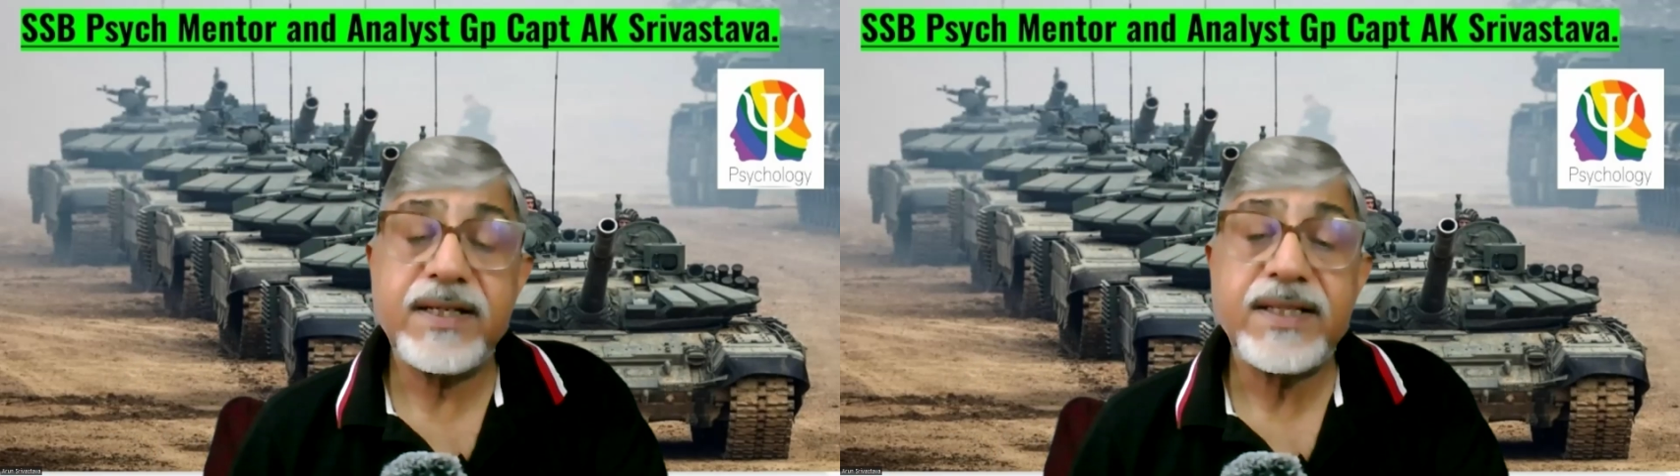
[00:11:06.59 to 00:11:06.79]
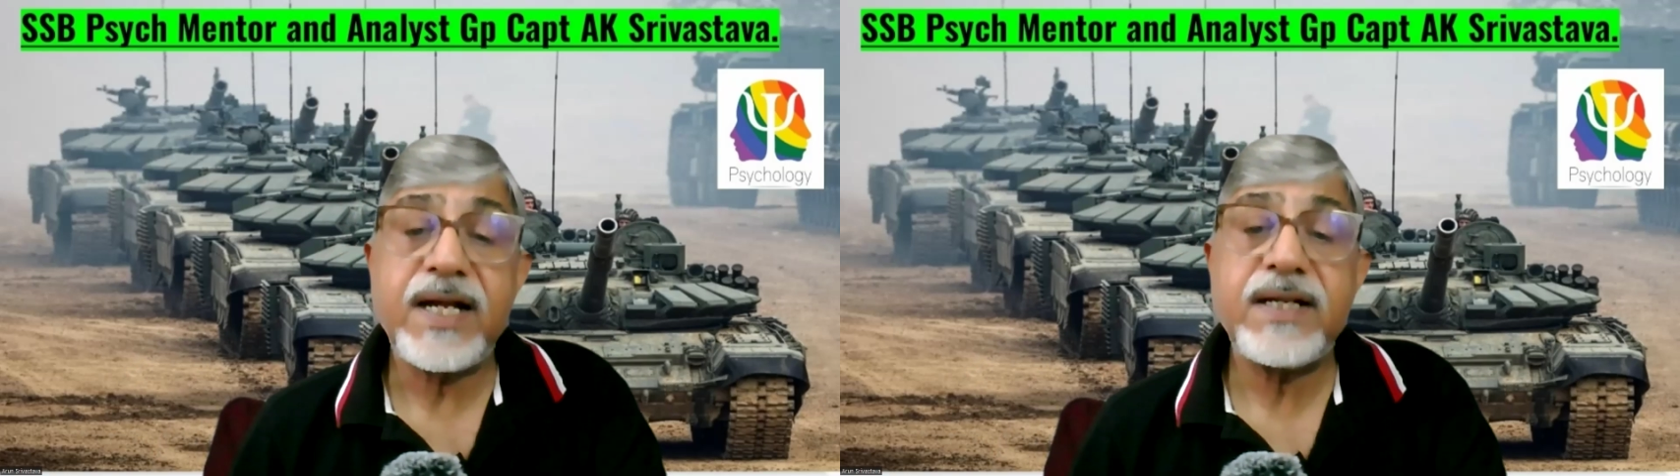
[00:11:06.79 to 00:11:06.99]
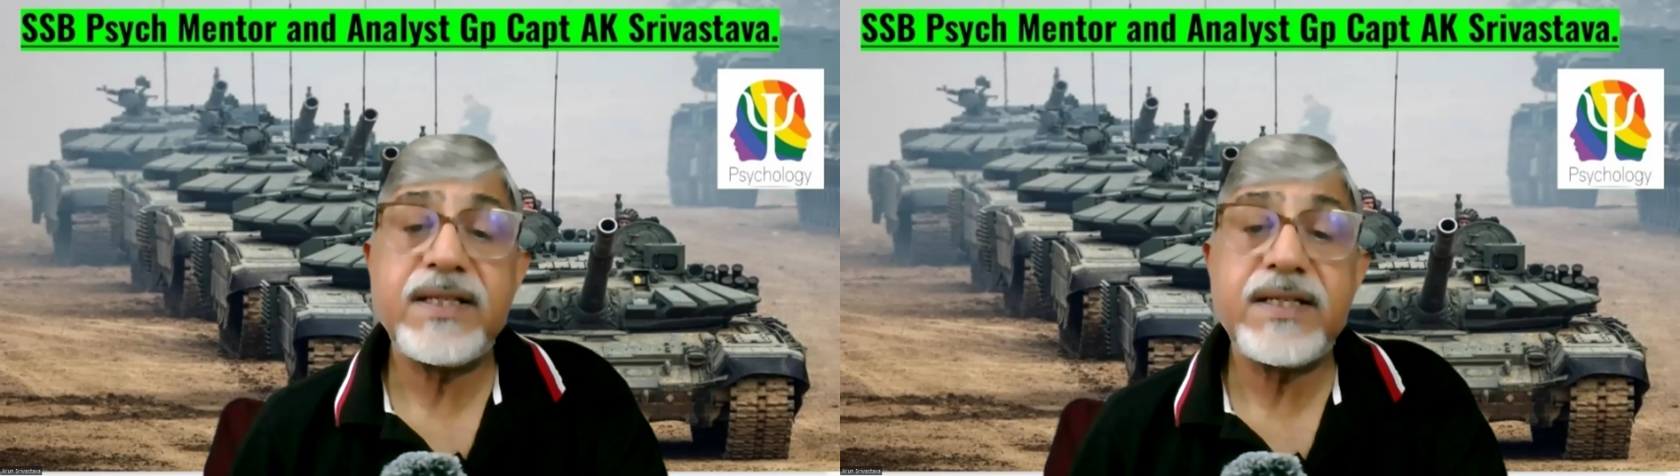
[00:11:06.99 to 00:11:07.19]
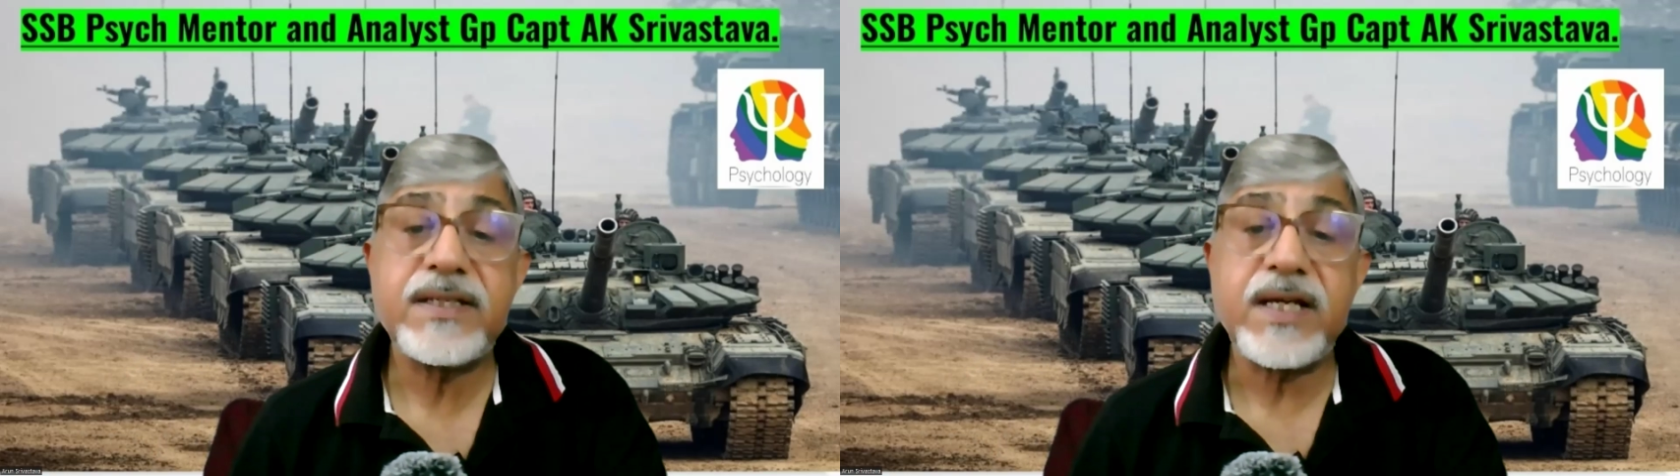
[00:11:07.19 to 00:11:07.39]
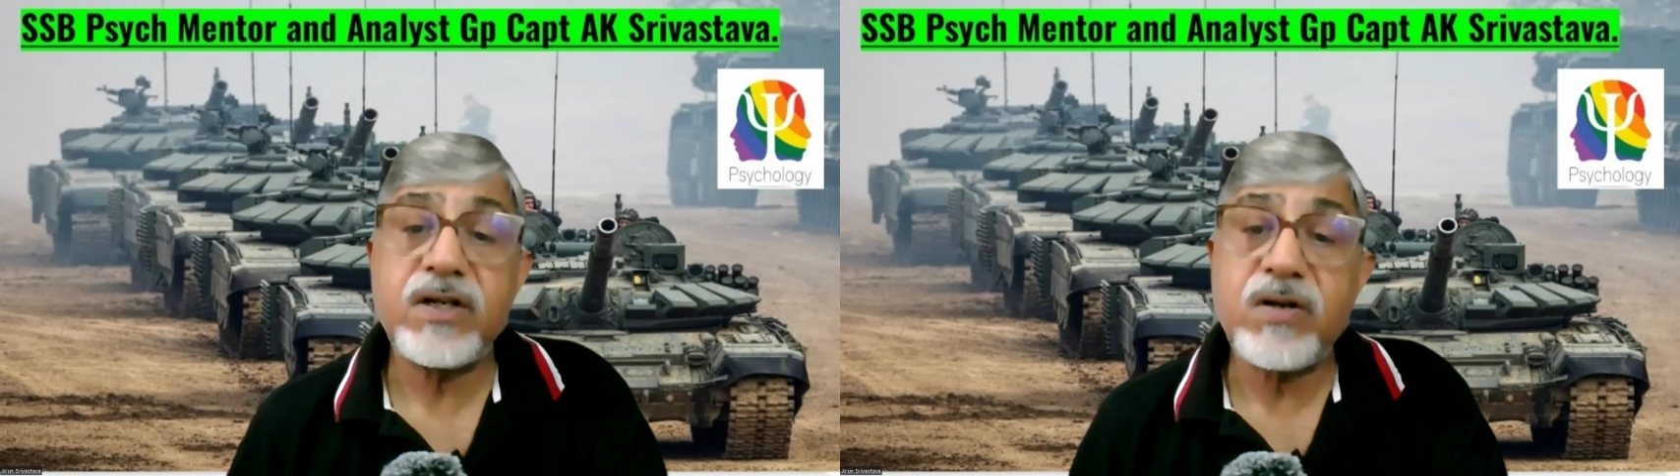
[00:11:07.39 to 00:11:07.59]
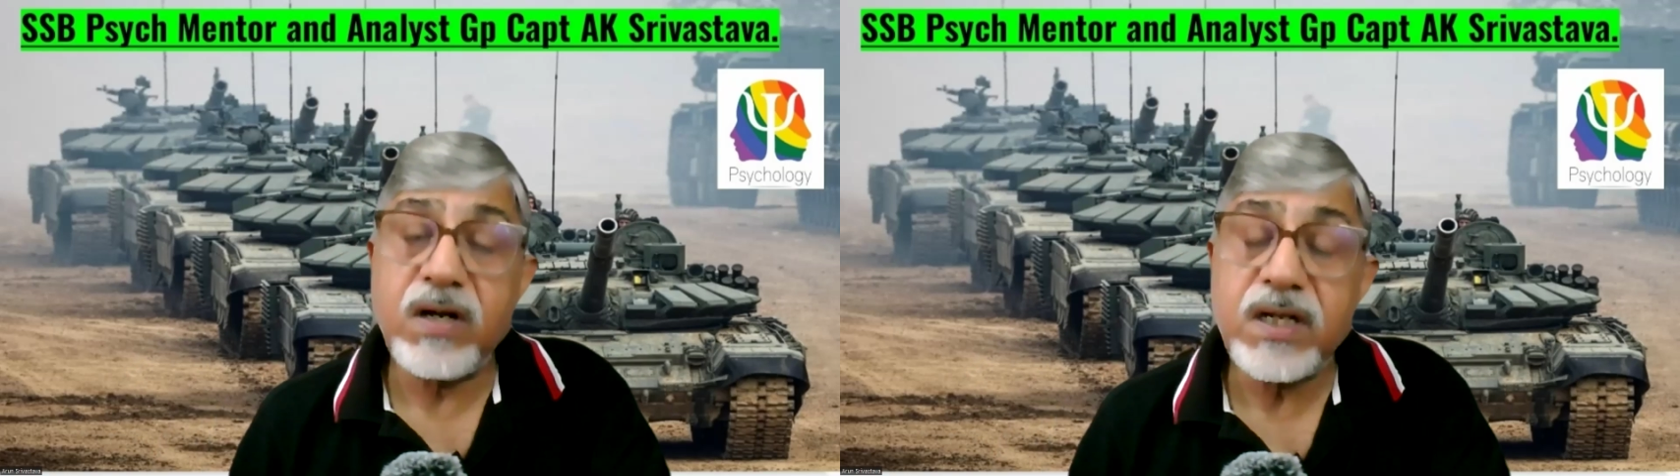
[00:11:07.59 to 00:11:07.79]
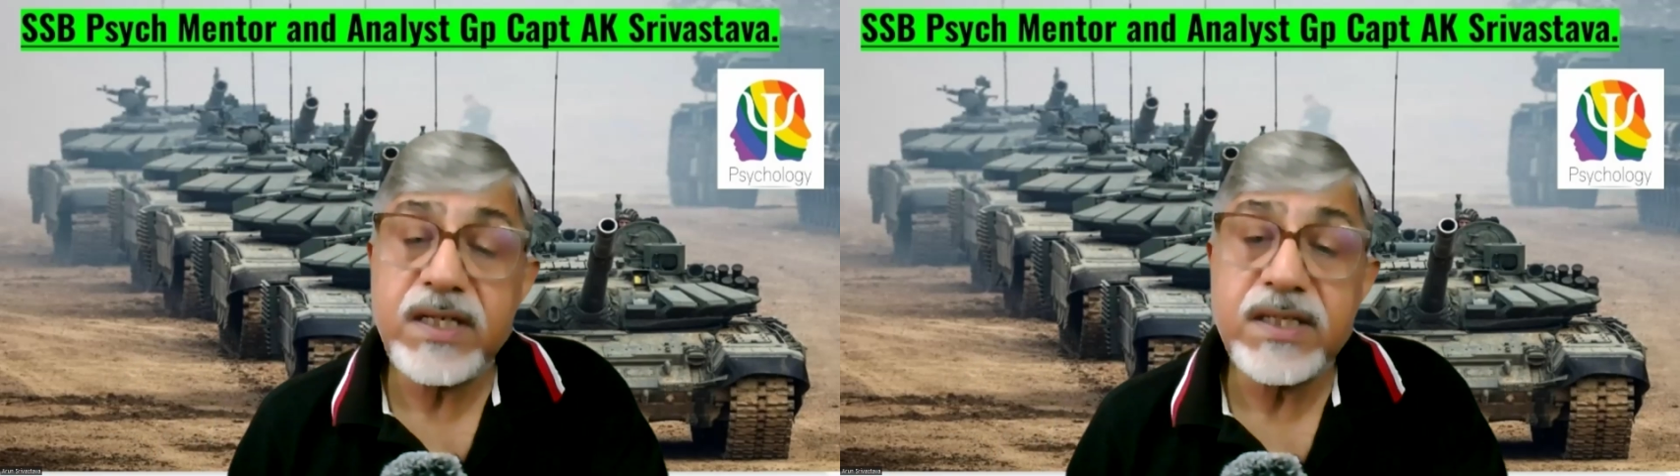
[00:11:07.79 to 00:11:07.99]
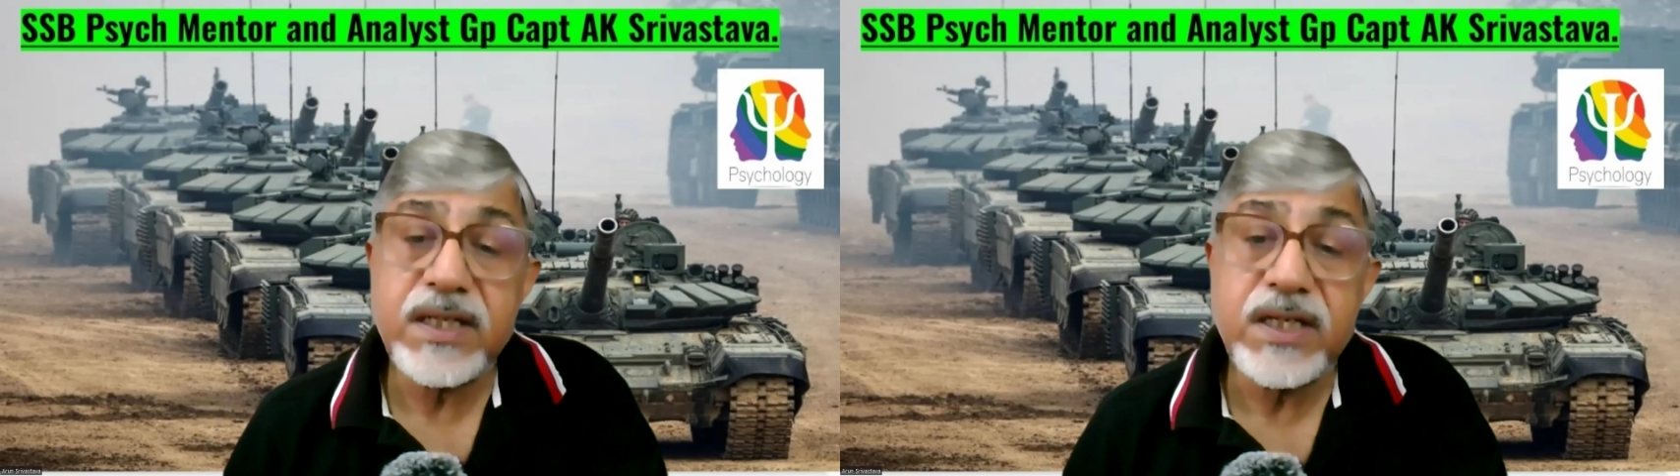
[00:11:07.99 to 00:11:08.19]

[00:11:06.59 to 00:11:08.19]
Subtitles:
that the psychologist